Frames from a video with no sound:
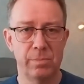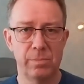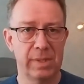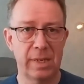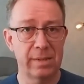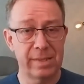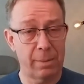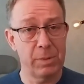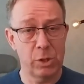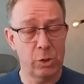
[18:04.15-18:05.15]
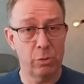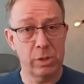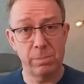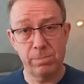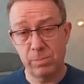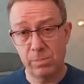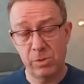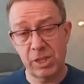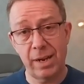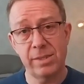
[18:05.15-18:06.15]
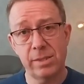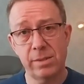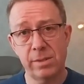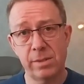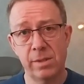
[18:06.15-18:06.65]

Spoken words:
let's say, cybersecurity challenges,